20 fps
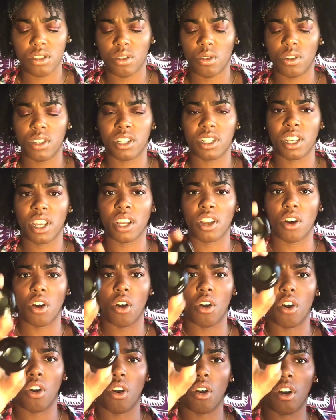So it's like a
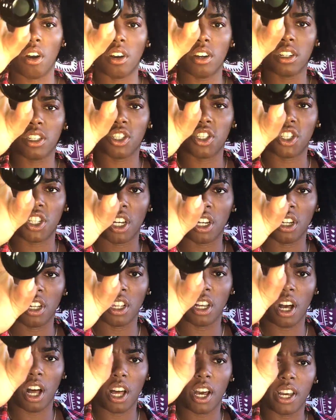hard
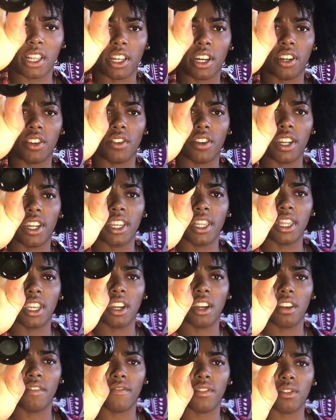gel eyeliner in
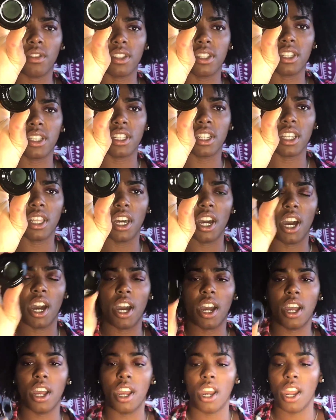there, if you can see
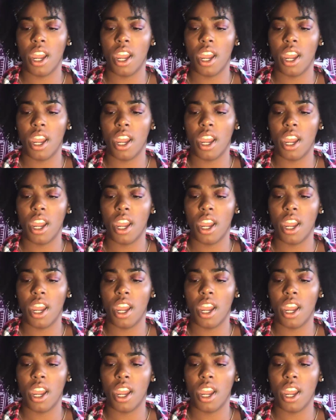that.